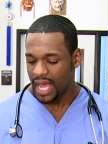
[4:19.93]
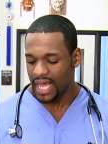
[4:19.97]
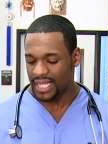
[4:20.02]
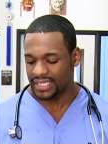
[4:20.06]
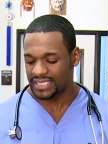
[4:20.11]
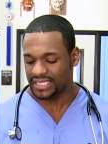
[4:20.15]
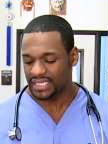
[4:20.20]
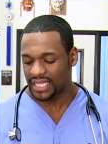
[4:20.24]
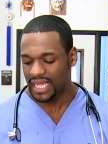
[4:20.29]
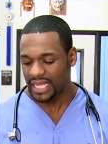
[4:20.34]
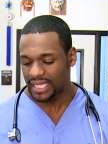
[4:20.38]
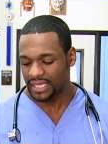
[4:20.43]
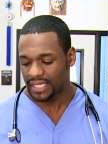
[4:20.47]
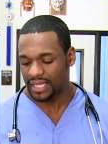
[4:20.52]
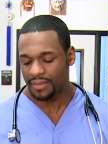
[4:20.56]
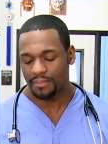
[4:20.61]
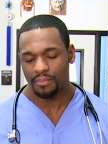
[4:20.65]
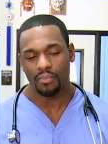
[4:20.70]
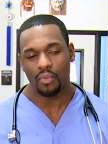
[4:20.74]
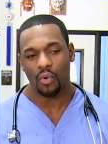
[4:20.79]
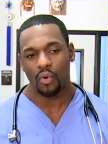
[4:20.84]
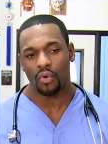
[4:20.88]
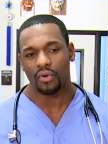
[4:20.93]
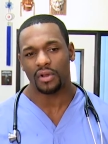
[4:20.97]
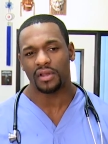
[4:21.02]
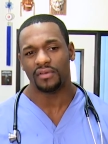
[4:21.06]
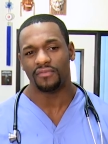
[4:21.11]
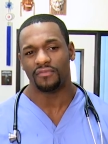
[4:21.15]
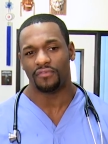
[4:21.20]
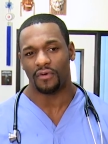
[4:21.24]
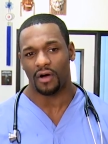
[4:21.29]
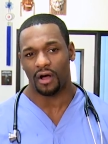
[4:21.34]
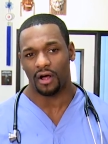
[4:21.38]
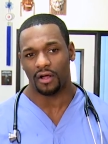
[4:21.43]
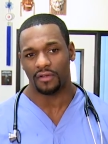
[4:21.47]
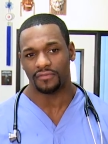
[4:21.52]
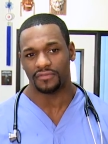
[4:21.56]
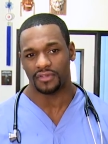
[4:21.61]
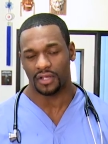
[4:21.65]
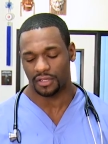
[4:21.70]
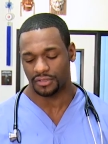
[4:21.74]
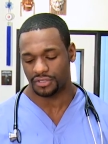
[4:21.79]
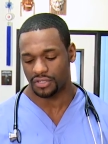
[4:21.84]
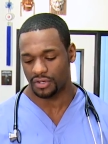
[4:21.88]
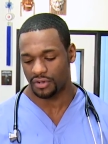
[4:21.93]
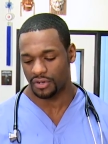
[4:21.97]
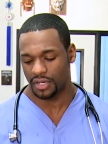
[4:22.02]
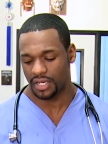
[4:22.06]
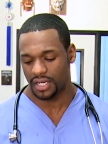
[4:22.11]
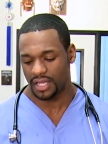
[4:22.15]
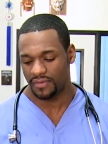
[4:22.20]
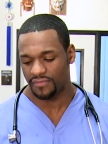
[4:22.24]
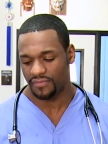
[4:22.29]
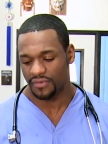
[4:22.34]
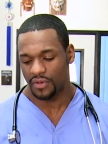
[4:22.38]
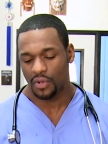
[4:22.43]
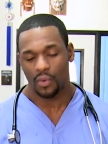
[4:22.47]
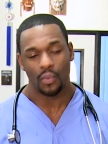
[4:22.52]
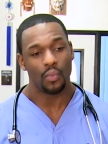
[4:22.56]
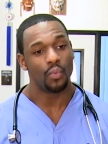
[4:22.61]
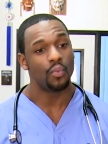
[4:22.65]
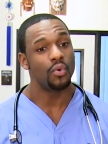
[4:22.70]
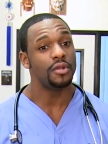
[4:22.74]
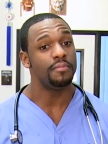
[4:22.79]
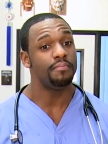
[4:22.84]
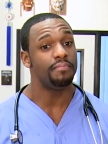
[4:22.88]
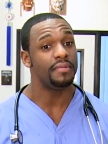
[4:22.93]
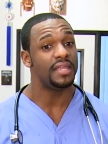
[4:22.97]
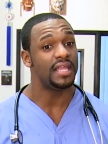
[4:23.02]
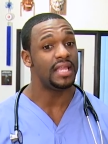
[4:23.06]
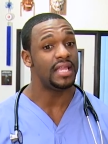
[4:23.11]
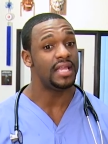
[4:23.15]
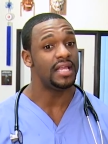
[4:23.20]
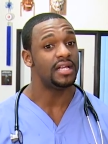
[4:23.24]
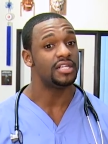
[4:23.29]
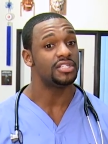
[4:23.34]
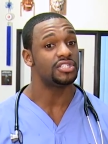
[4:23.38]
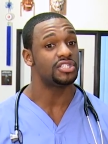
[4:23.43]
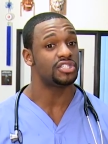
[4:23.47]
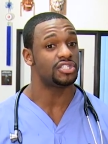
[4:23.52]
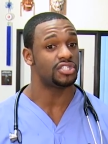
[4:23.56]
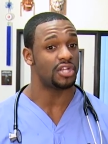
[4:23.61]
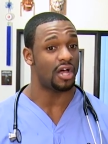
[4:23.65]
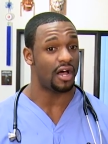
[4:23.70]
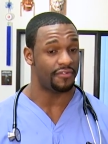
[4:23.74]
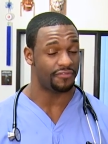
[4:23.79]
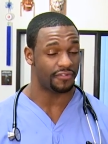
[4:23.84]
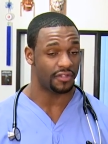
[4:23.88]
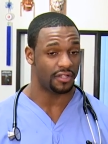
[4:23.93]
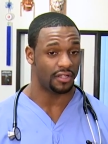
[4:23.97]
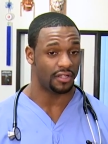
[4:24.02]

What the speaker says: A slightly more involved alternative would be soft